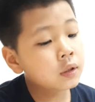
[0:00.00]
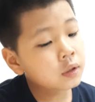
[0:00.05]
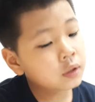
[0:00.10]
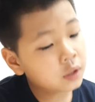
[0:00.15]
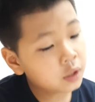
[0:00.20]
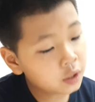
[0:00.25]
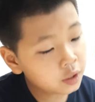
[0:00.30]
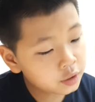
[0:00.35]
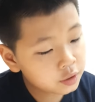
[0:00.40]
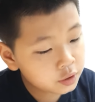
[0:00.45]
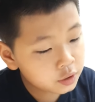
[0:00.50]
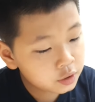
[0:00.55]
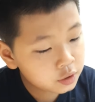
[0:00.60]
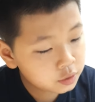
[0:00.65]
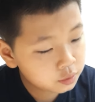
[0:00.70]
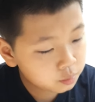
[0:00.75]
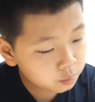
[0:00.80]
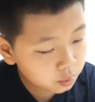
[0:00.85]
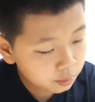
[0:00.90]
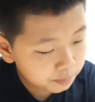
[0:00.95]
They
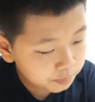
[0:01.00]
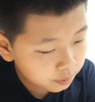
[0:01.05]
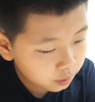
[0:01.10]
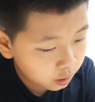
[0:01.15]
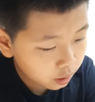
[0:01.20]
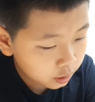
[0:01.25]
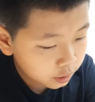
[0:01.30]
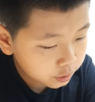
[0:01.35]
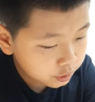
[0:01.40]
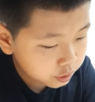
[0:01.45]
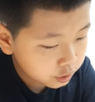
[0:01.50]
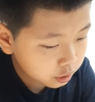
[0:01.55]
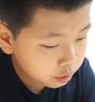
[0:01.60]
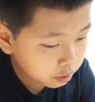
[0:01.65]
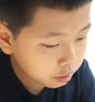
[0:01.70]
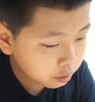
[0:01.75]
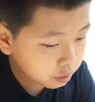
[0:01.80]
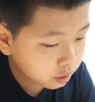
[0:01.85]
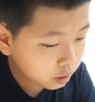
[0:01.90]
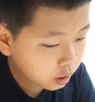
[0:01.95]
didn't reply,
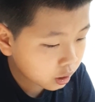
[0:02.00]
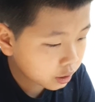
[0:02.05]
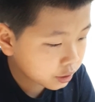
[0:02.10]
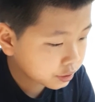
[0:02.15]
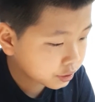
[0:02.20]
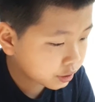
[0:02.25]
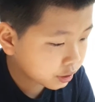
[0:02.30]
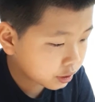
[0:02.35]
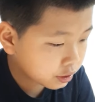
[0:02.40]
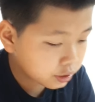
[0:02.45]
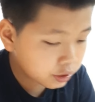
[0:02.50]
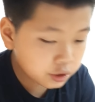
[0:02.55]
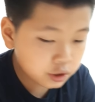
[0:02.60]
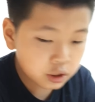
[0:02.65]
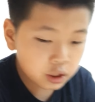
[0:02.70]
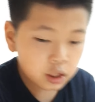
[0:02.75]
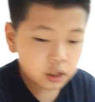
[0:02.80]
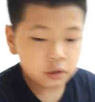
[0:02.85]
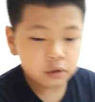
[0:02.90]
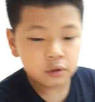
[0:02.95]
so I sent this
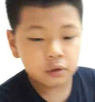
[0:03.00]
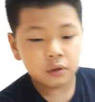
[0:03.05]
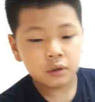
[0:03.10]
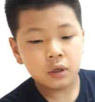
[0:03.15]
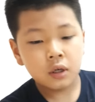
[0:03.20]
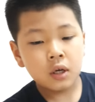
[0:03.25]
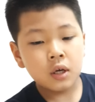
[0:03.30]
letter.